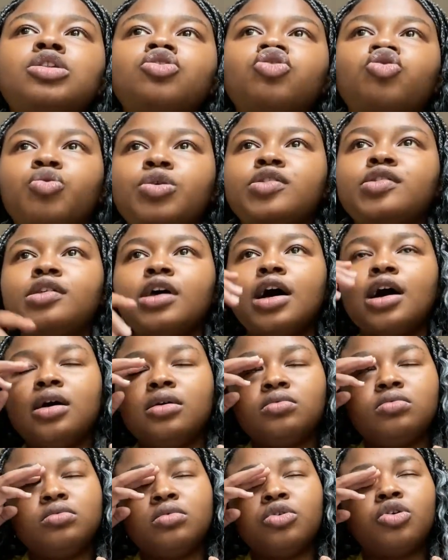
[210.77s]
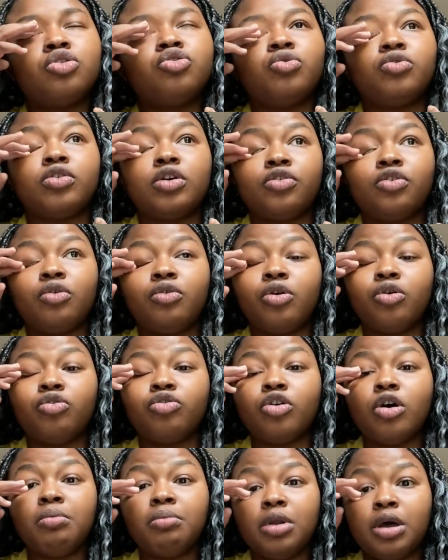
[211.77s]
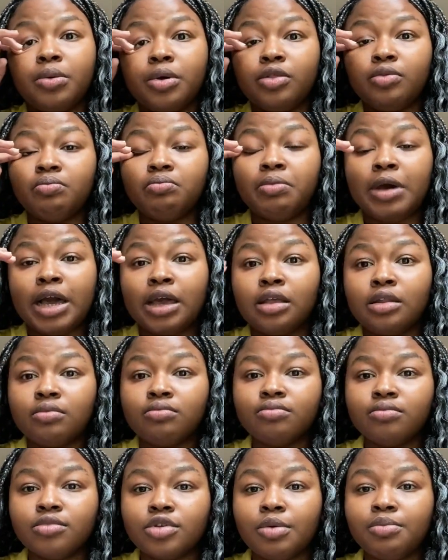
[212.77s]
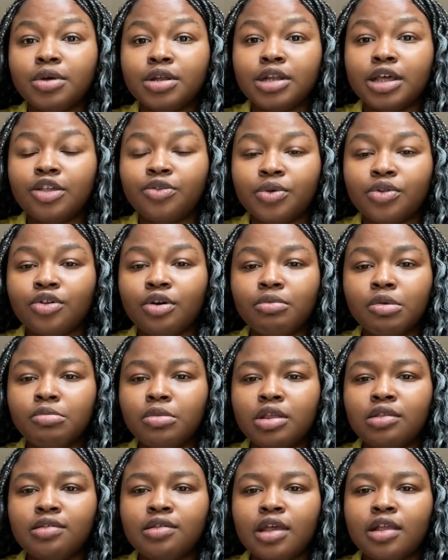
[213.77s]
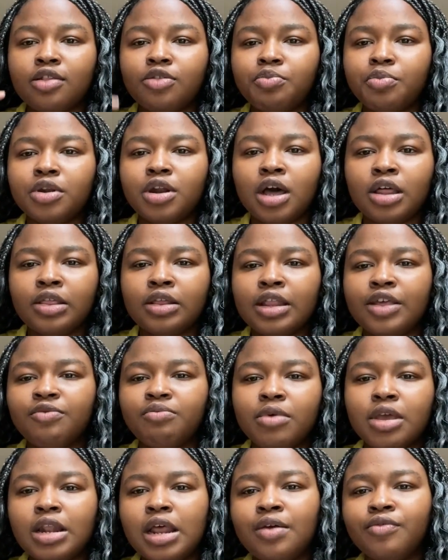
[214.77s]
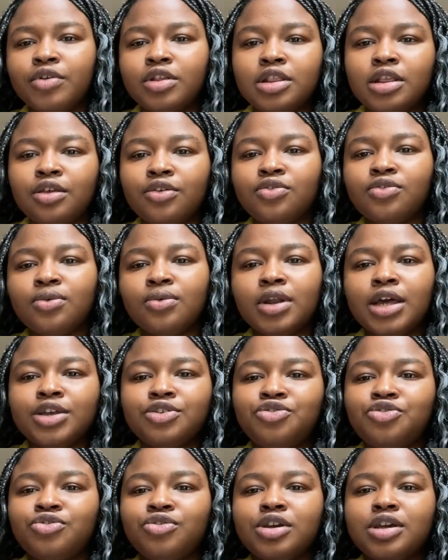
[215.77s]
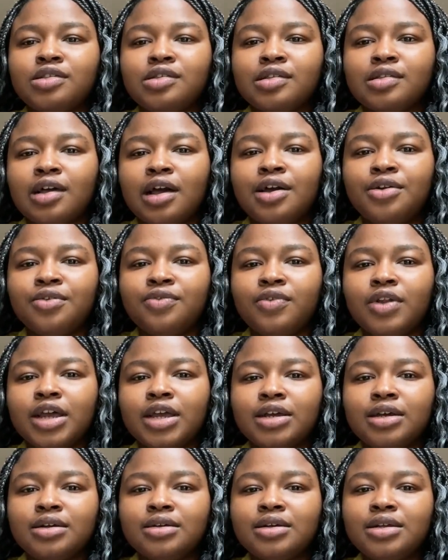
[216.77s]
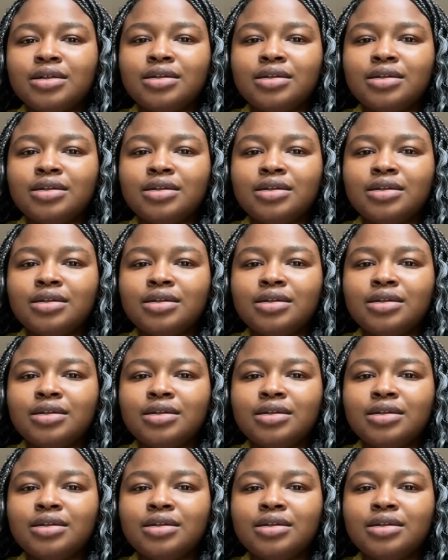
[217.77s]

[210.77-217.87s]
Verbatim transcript: Twitter, not Twitter, sorry, on Tumblr, when back in Tumblr days when Tumblr made sense, but now that they've made everything so like strict, it's kind of like